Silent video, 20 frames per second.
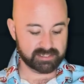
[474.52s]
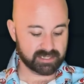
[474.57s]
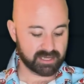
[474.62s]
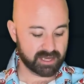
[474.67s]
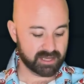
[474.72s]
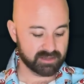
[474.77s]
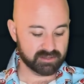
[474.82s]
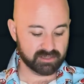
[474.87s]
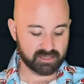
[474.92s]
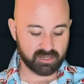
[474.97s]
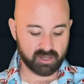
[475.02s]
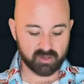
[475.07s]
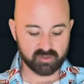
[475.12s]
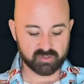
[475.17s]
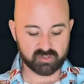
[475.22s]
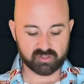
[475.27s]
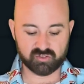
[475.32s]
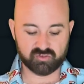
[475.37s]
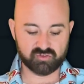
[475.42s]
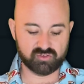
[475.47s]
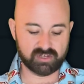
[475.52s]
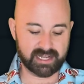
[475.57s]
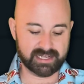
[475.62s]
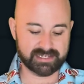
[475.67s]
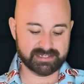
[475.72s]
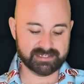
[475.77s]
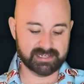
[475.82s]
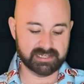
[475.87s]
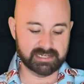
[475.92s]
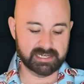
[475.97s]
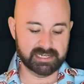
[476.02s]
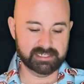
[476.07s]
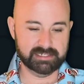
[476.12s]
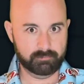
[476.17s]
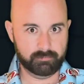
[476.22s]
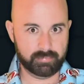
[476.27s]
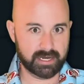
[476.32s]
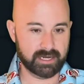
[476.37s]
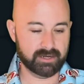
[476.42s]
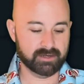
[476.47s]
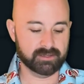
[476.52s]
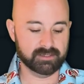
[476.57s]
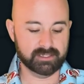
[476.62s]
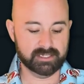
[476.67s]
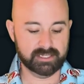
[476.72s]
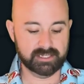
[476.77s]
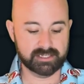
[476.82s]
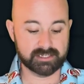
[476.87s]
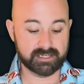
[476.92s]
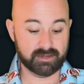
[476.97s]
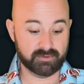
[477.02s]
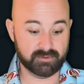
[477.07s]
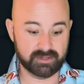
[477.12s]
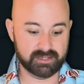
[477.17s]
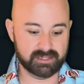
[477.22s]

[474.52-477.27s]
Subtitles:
got the coaster tracks in it, barely. That's not